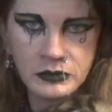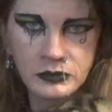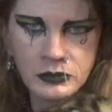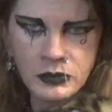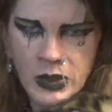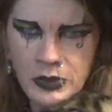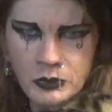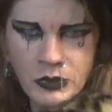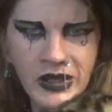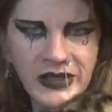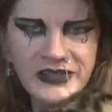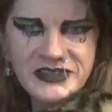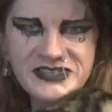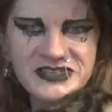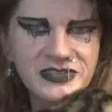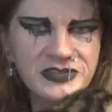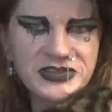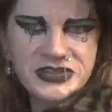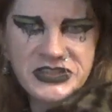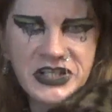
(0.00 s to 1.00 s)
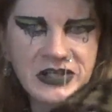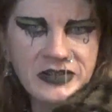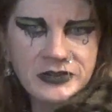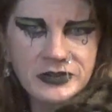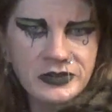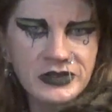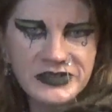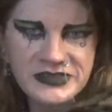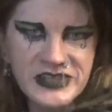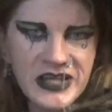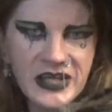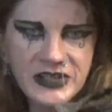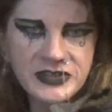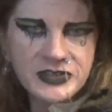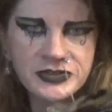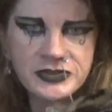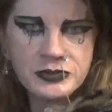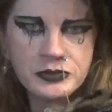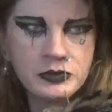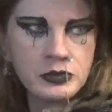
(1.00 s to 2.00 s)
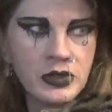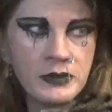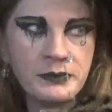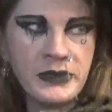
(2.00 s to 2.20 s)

Why is there gender attached to a